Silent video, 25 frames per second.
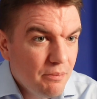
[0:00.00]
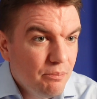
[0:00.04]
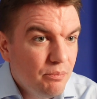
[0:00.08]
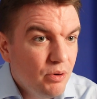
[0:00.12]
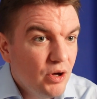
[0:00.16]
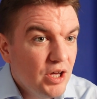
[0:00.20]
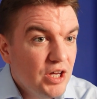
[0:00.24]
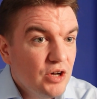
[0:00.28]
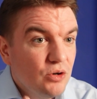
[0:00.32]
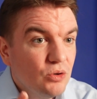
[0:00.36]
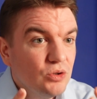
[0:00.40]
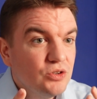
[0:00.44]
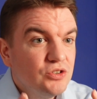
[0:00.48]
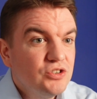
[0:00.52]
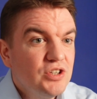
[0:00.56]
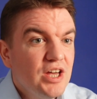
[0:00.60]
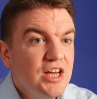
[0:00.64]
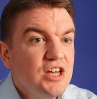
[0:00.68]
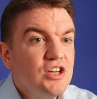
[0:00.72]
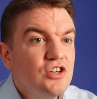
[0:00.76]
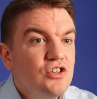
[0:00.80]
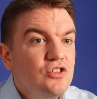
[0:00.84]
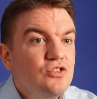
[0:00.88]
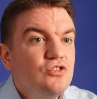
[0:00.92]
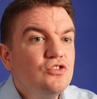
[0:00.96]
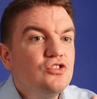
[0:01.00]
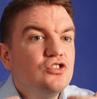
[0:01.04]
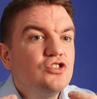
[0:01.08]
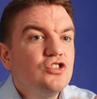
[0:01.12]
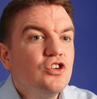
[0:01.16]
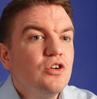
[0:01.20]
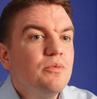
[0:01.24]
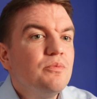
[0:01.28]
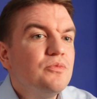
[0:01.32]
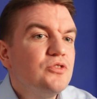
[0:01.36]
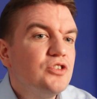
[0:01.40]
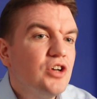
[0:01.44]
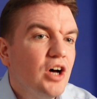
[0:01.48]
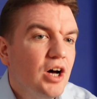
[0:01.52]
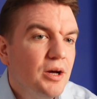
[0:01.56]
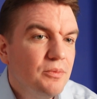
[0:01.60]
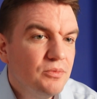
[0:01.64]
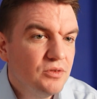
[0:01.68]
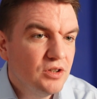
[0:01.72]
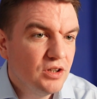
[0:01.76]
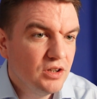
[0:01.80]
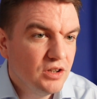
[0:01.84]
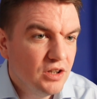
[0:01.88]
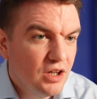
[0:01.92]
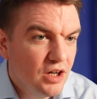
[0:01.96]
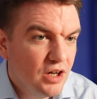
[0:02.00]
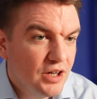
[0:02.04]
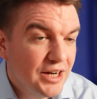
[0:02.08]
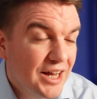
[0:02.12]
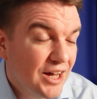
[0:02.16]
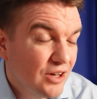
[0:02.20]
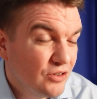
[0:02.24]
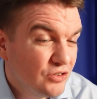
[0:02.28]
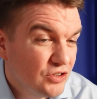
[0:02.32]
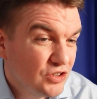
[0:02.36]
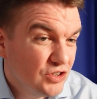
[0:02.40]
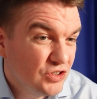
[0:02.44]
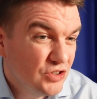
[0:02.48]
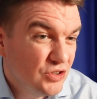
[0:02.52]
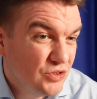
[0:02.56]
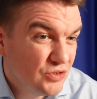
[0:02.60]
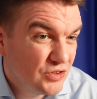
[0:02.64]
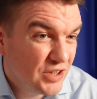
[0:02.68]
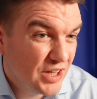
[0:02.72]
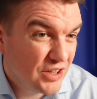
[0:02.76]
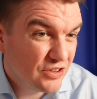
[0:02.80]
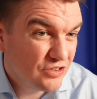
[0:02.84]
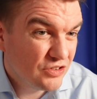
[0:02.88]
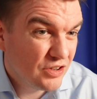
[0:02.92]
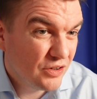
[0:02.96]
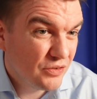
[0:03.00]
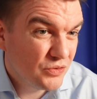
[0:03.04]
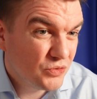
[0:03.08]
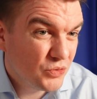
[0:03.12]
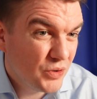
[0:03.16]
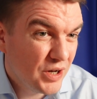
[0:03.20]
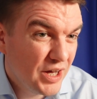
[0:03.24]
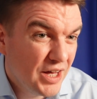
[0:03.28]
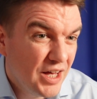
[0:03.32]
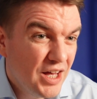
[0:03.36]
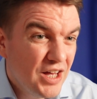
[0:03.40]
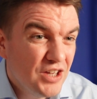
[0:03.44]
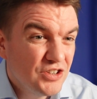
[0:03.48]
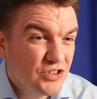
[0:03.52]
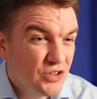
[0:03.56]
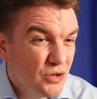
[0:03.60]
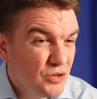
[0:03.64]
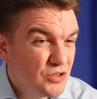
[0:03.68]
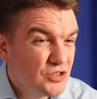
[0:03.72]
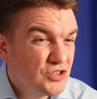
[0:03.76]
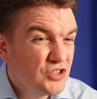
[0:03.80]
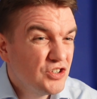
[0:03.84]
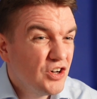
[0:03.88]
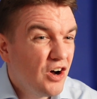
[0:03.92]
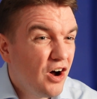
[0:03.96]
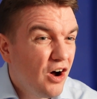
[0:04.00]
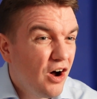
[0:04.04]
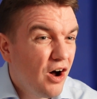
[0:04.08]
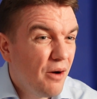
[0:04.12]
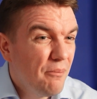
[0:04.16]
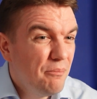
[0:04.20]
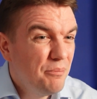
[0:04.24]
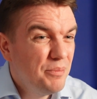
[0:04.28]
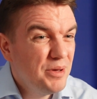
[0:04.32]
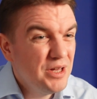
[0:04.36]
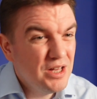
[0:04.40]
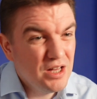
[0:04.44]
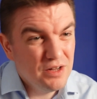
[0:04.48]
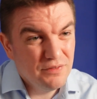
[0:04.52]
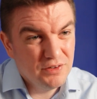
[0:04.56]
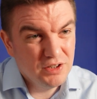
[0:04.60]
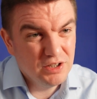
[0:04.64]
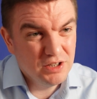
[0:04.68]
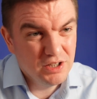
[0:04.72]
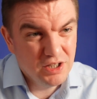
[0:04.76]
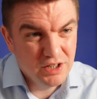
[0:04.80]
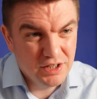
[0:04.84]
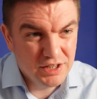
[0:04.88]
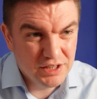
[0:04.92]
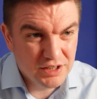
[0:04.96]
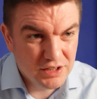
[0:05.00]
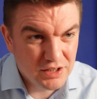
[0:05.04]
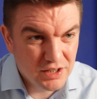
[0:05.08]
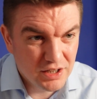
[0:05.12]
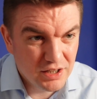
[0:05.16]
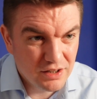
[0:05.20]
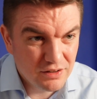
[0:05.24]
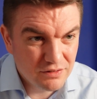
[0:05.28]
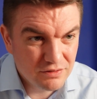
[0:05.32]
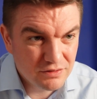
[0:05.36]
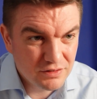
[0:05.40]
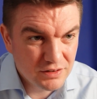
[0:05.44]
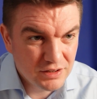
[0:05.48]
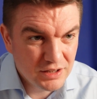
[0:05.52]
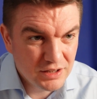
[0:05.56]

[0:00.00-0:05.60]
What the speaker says: but it will take you some time to learn how to use that software, so it's got a bit of a learning curve.